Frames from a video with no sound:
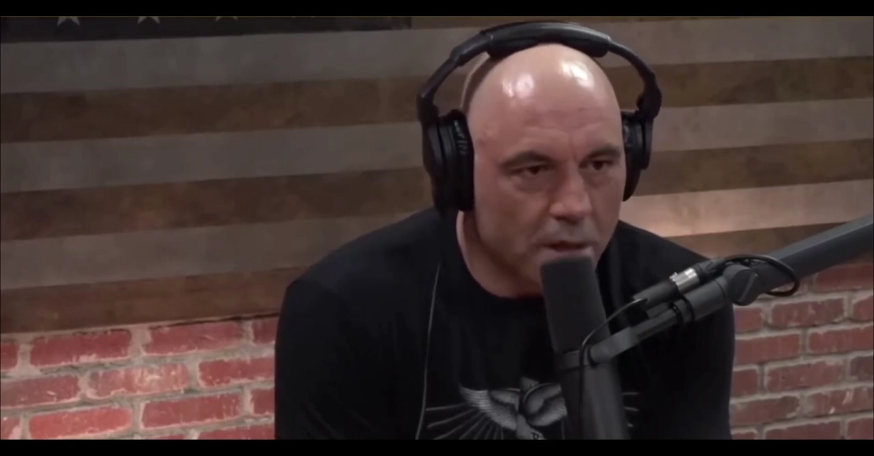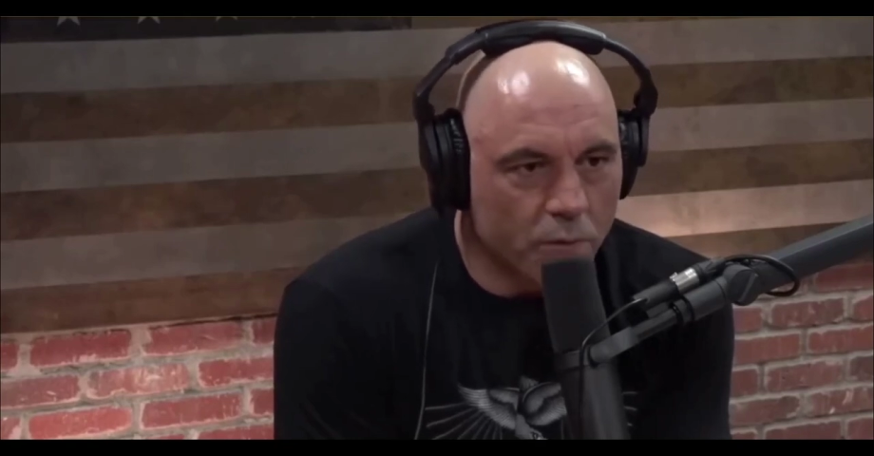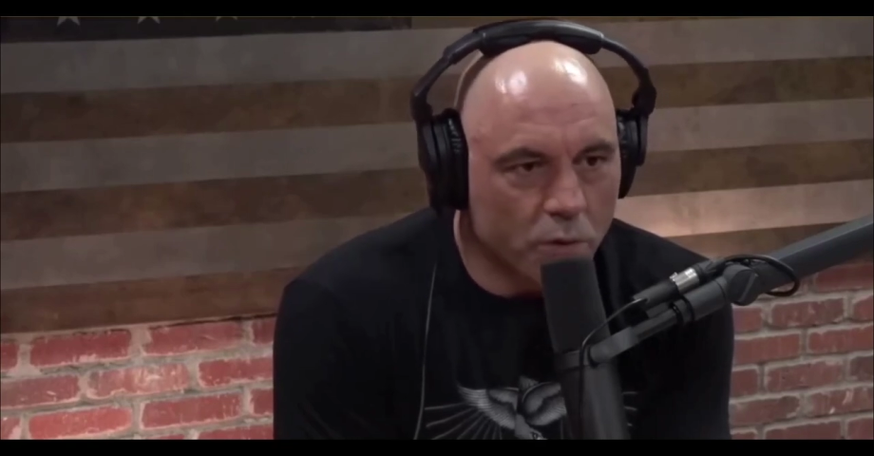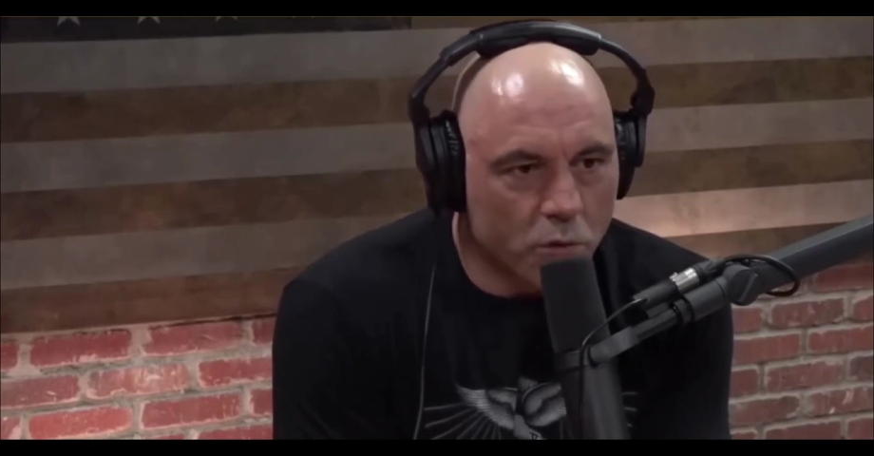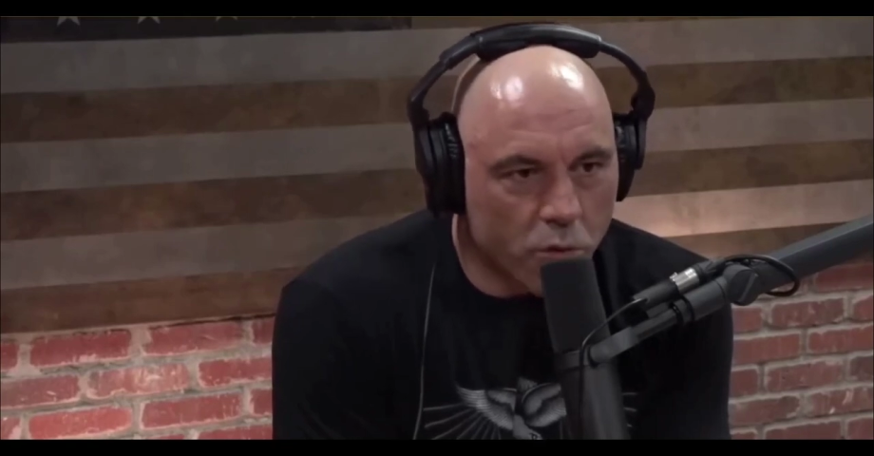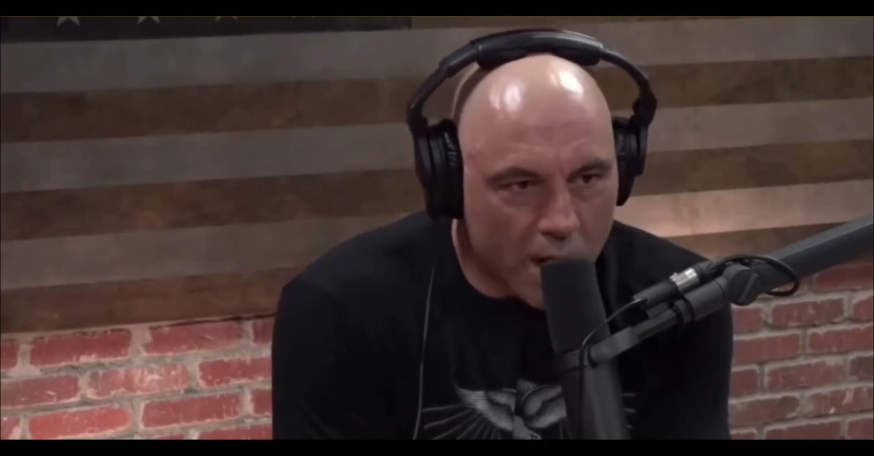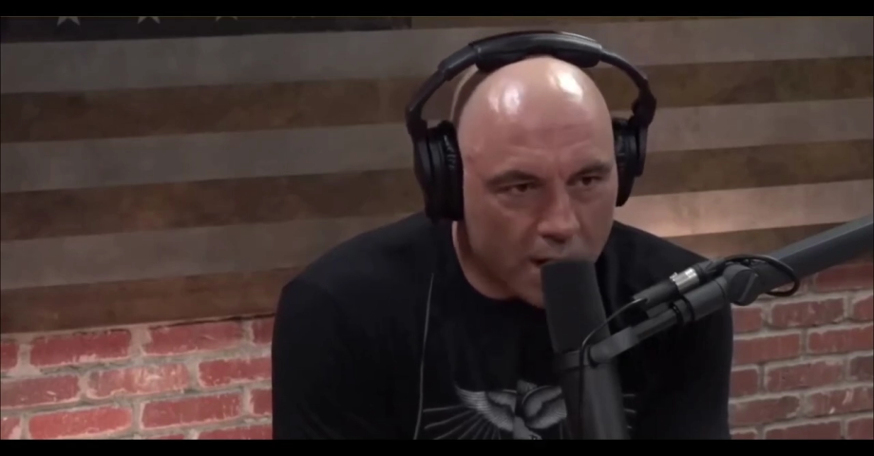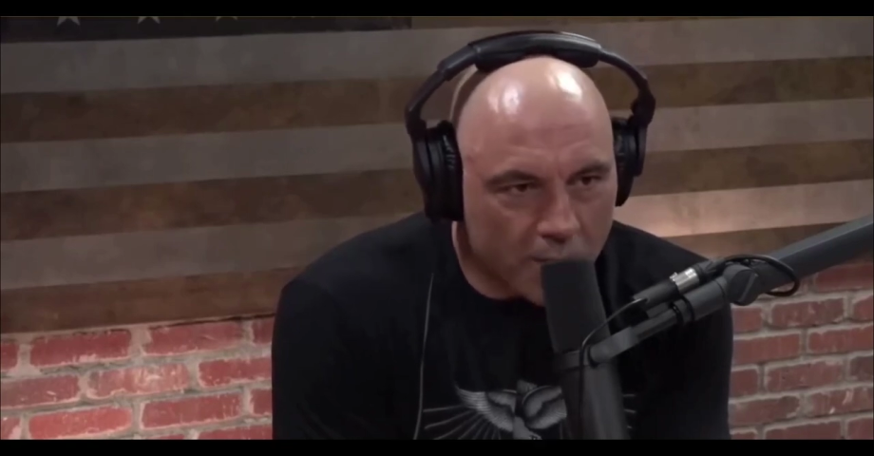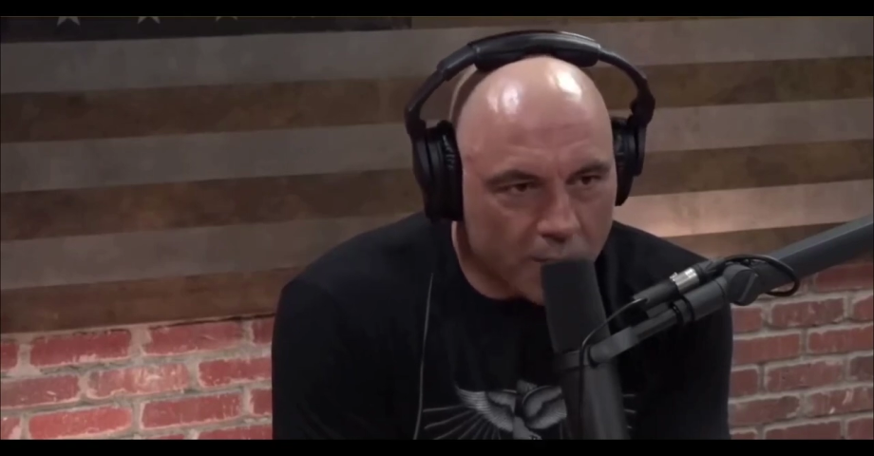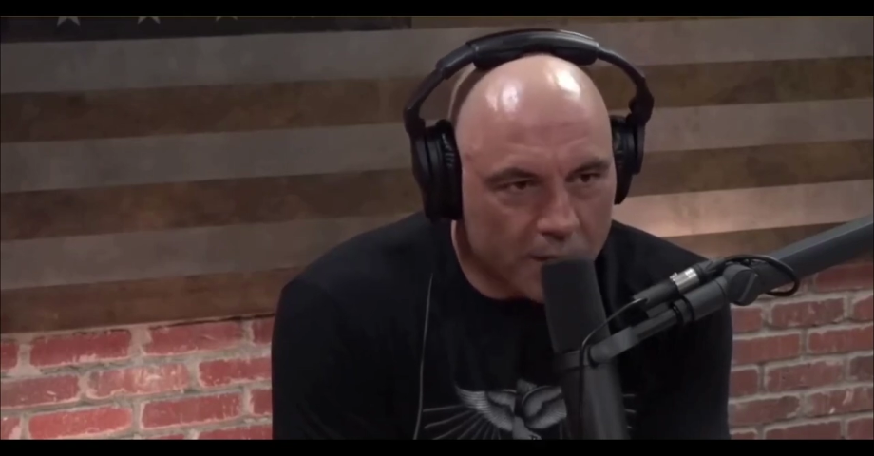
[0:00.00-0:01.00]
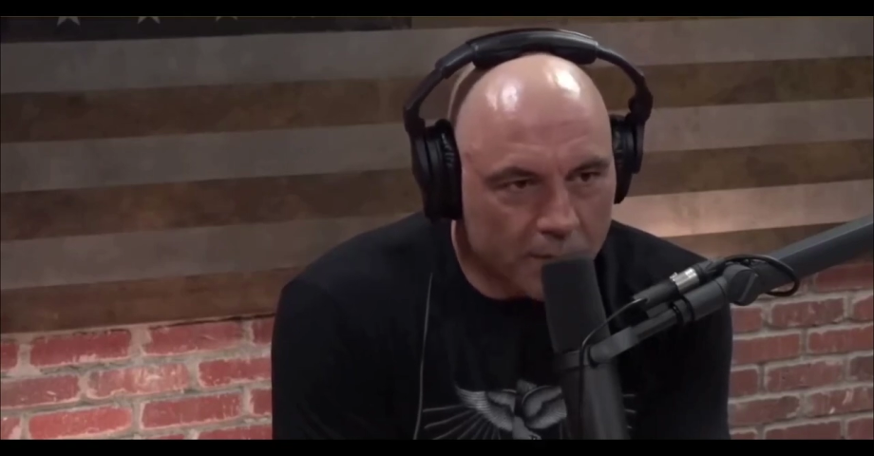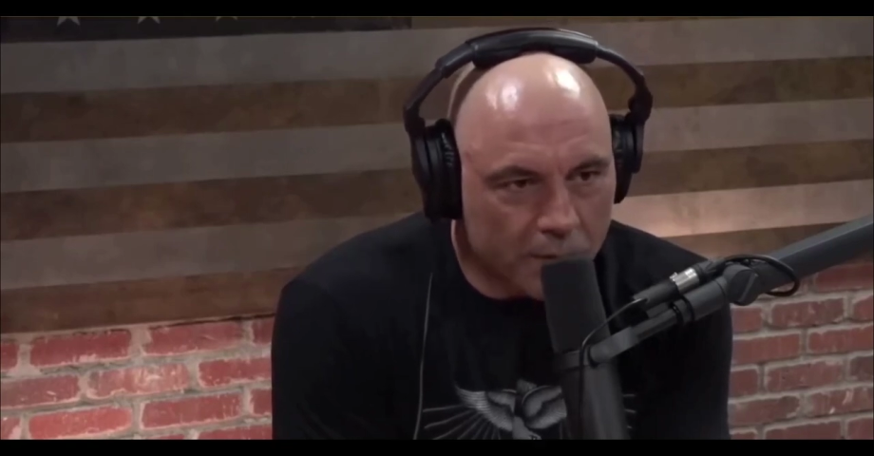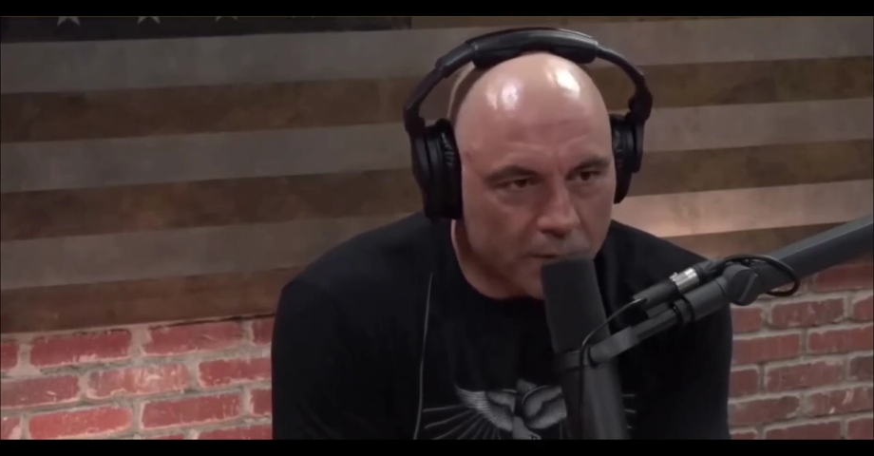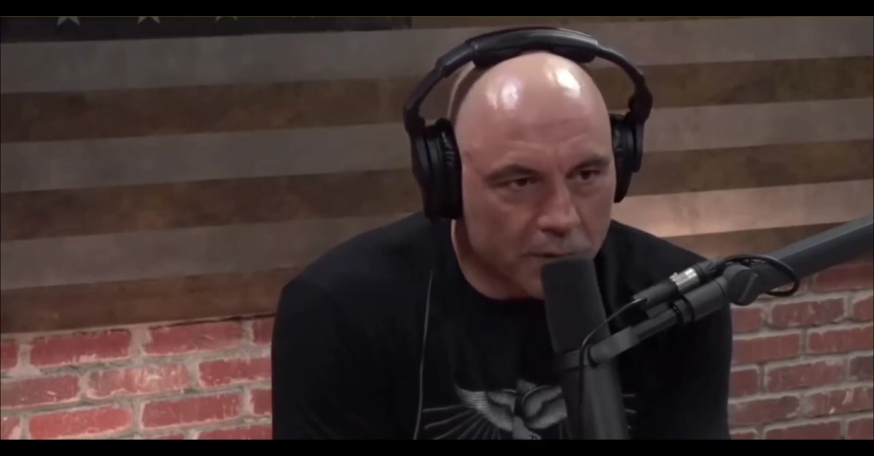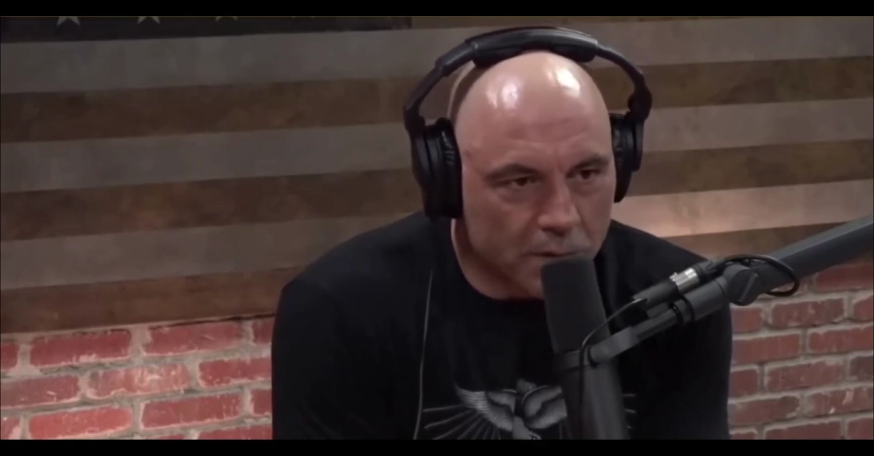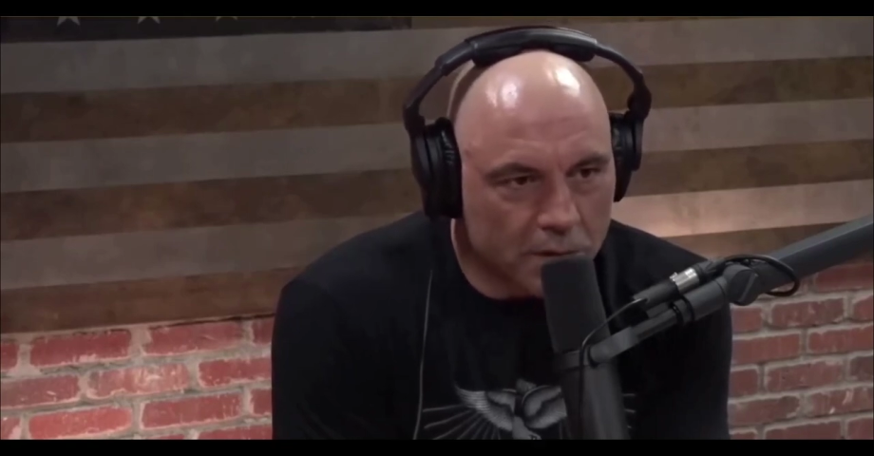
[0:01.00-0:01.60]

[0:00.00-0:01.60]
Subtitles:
require people